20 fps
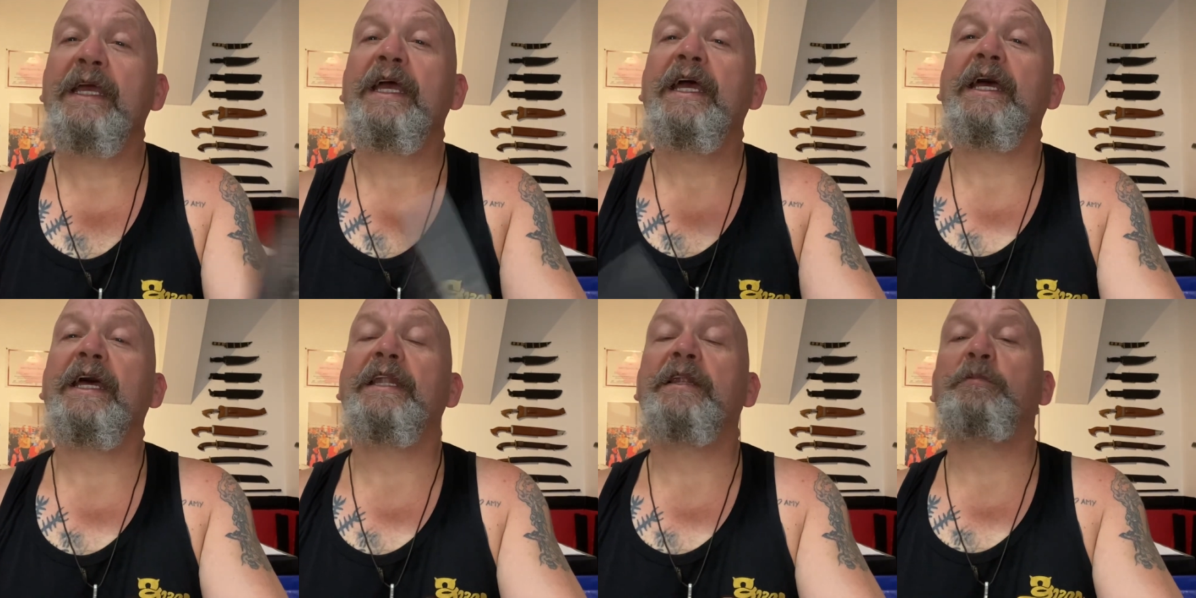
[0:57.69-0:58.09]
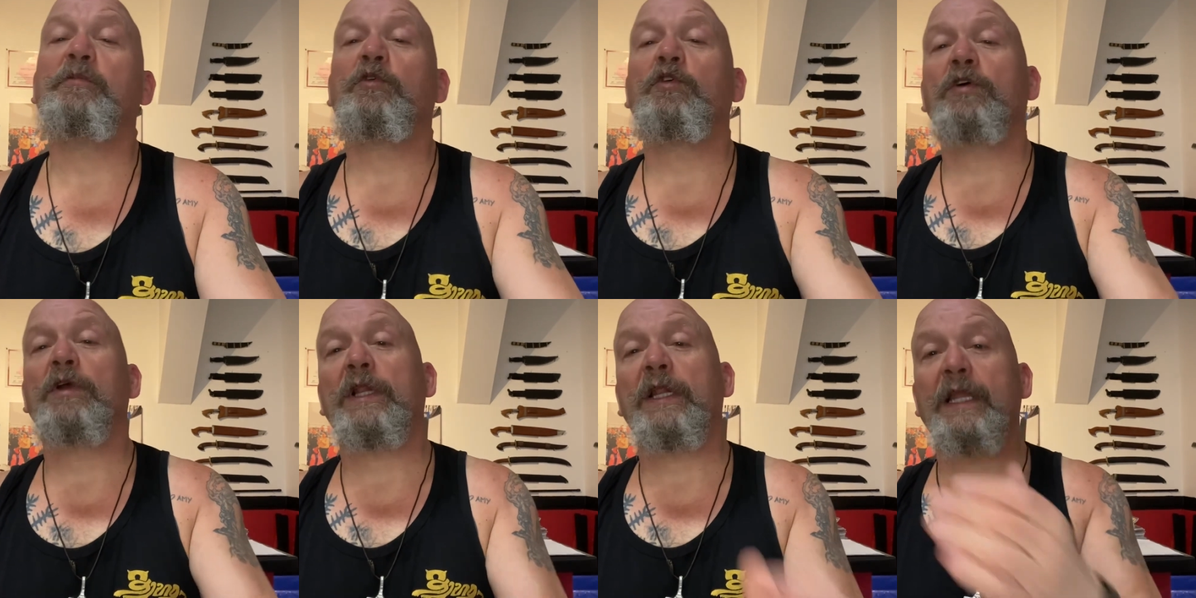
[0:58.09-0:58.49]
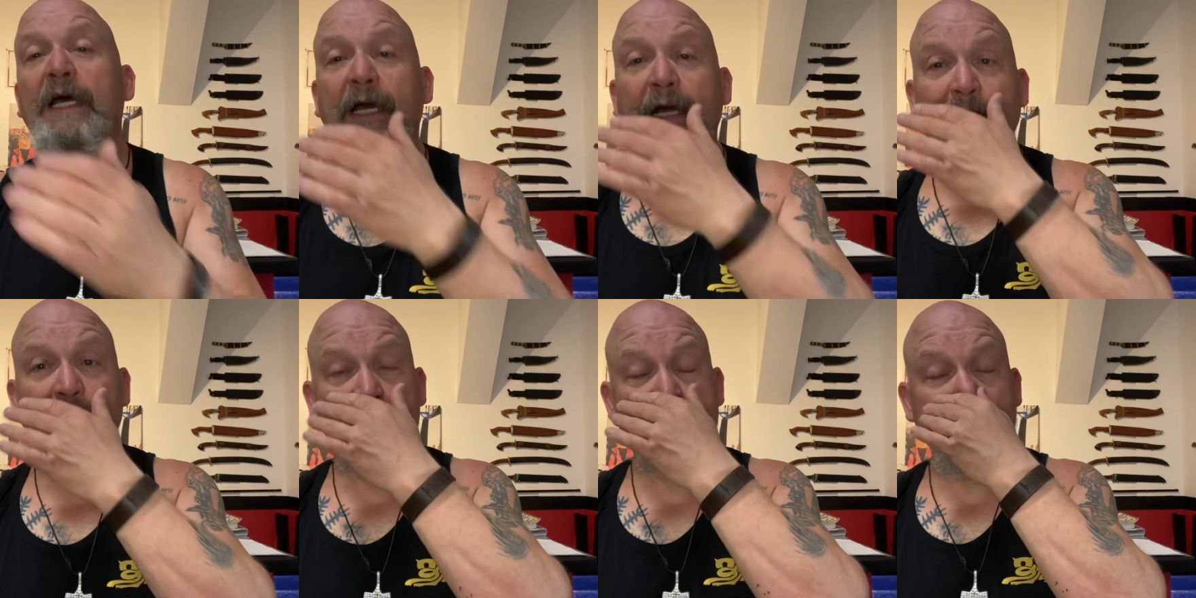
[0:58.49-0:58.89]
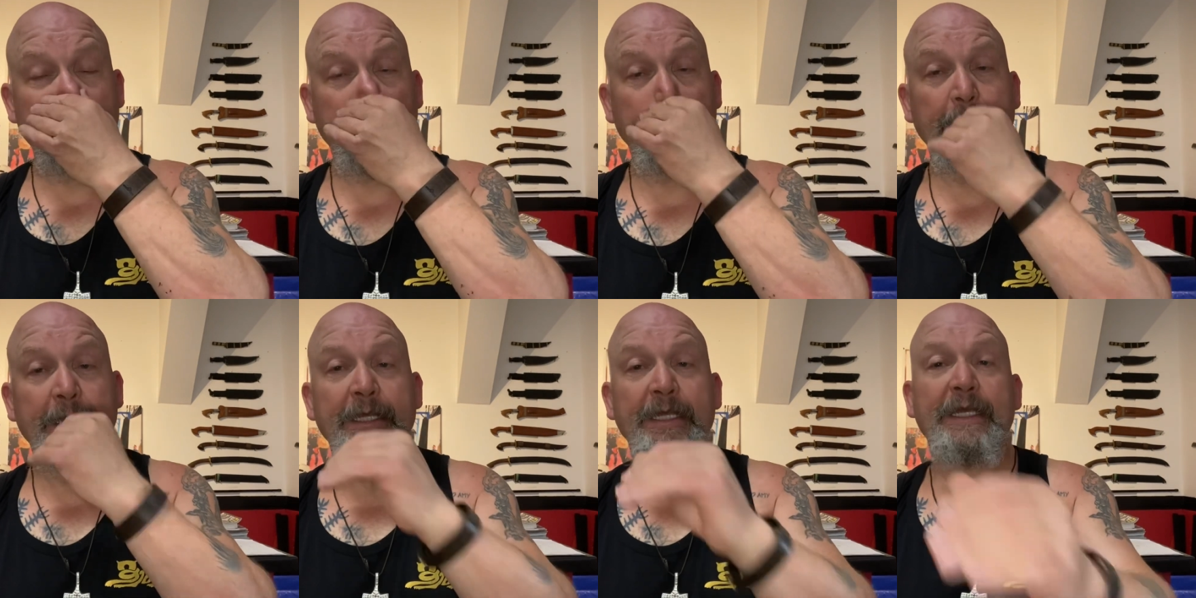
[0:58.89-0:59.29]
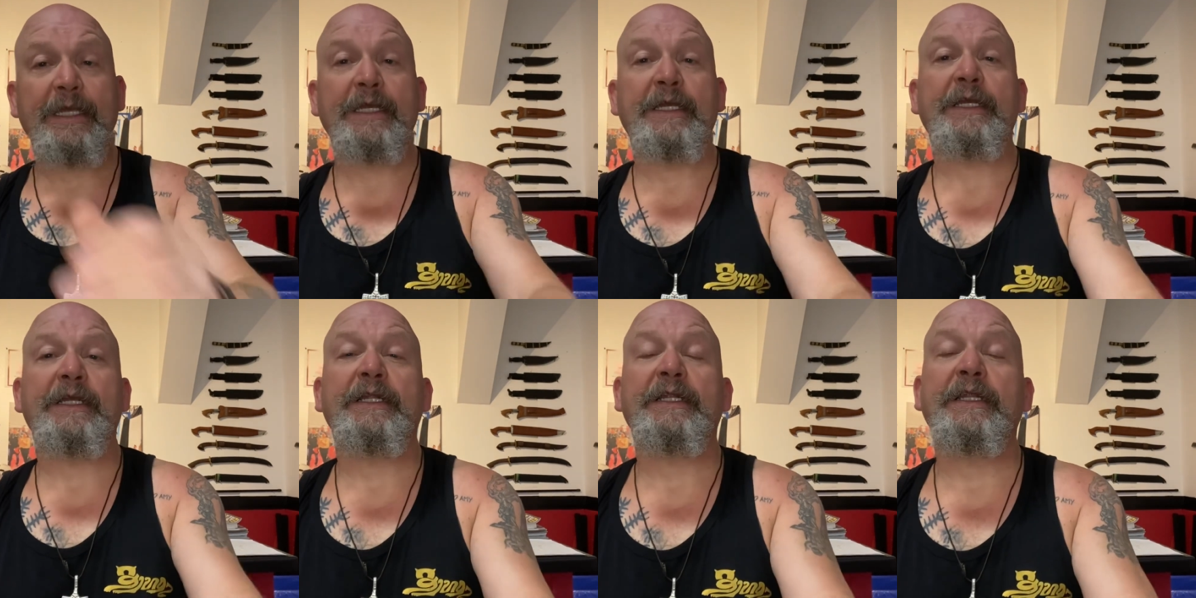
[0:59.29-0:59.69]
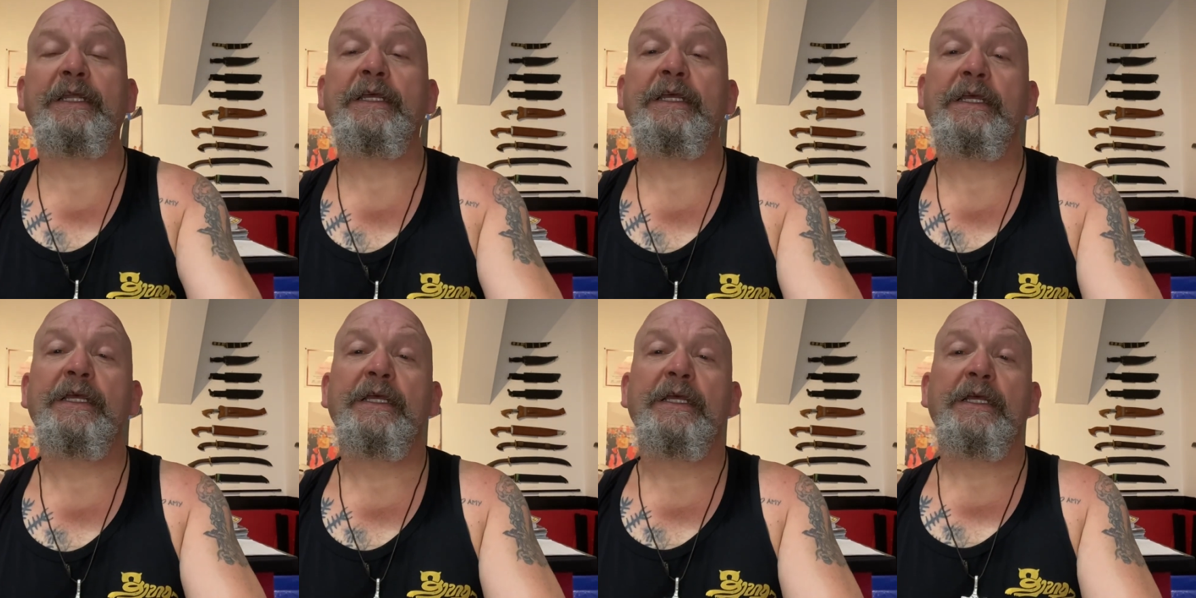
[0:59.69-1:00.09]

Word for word: and immortalized in